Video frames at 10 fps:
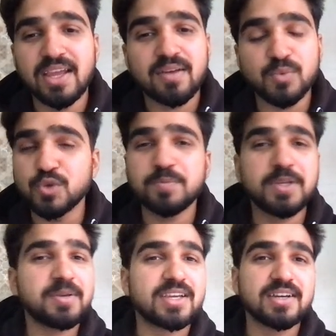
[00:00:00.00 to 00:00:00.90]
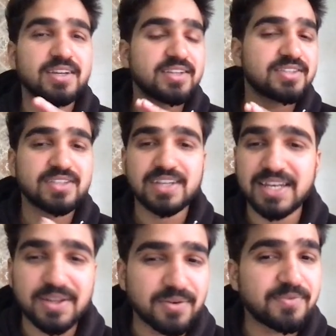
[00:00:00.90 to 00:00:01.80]
Most speakers
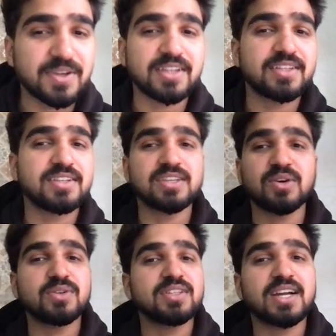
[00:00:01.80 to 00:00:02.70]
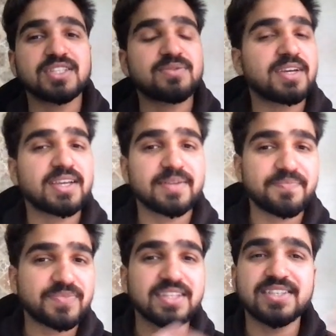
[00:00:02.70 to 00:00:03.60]
never figure this out. That's why
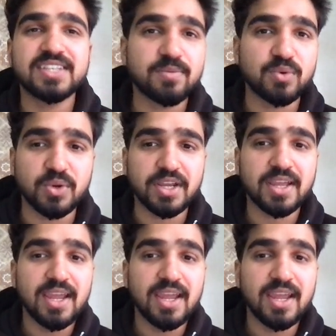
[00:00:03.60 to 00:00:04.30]
they stay boring.